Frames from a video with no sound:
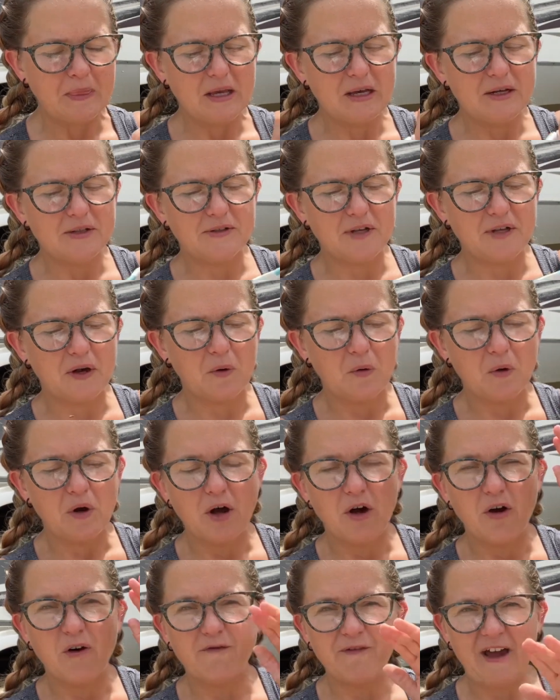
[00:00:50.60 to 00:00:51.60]
So
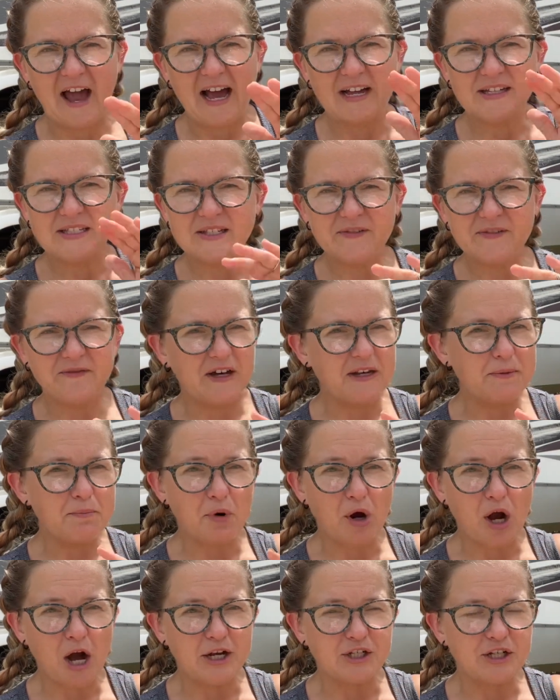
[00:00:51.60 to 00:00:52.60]
fast, fun
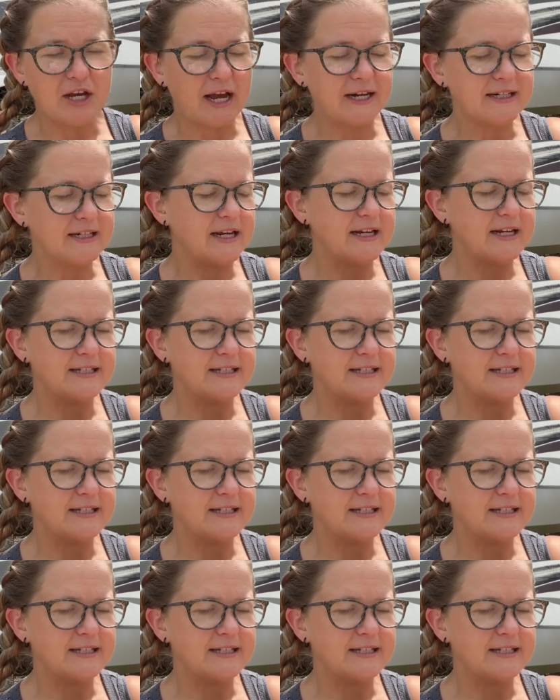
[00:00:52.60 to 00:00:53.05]
project.